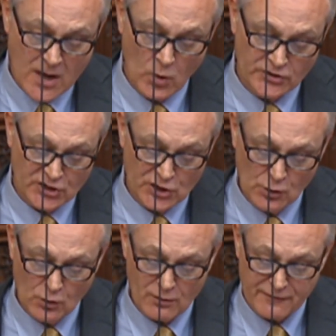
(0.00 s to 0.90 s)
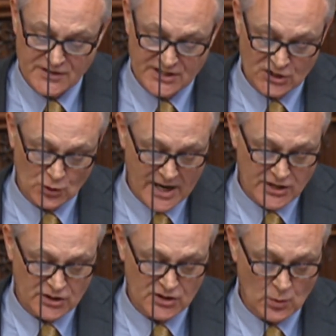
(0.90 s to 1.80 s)
they want a new law for
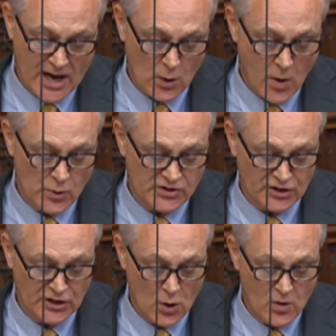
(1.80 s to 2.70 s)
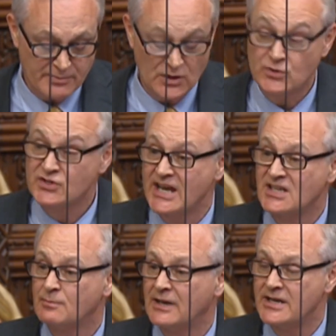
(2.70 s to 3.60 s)
situations where, quote, no abuse
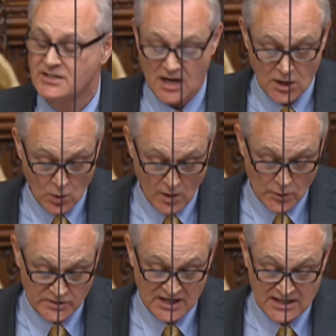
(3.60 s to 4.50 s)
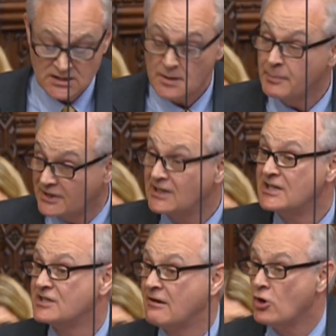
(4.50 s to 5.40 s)
takes place, unquote. But at
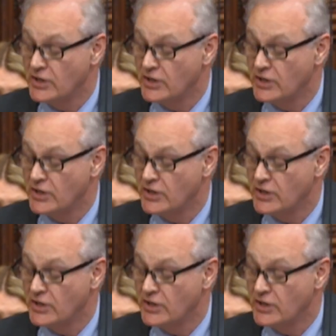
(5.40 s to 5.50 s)
least they're